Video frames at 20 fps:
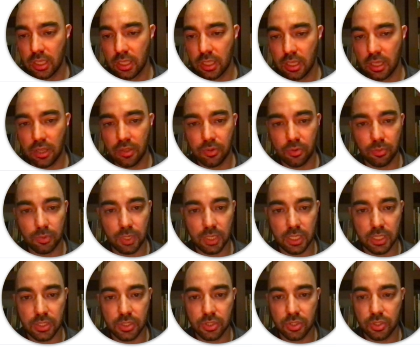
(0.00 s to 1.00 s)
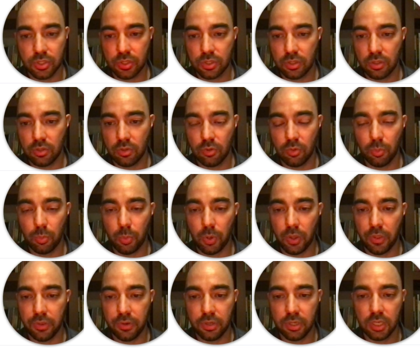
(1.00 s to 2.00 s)
Otherwise, don't
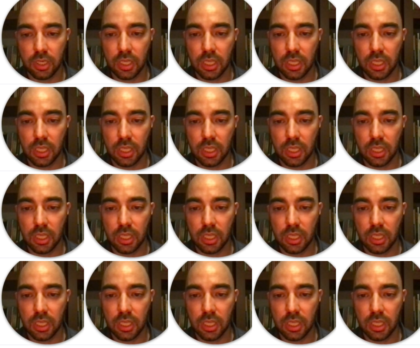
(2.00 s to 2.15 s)
bother.